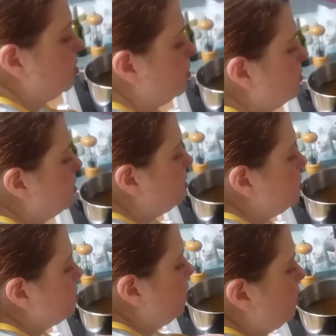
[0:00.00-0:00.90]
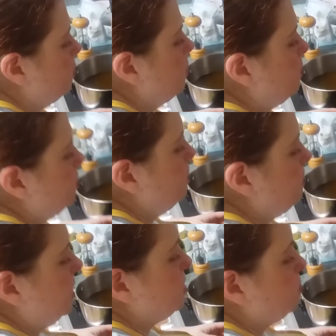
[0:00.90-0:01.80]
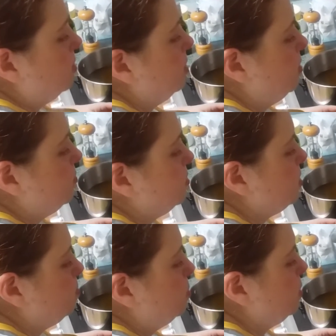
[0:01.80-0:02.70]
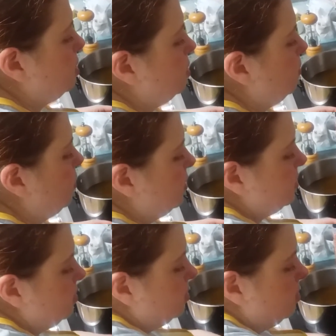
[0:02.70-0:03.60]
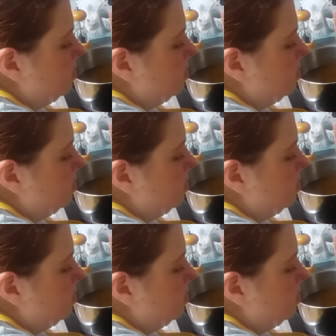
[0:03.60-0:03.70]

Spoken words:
to. So that's why I've put in the wine.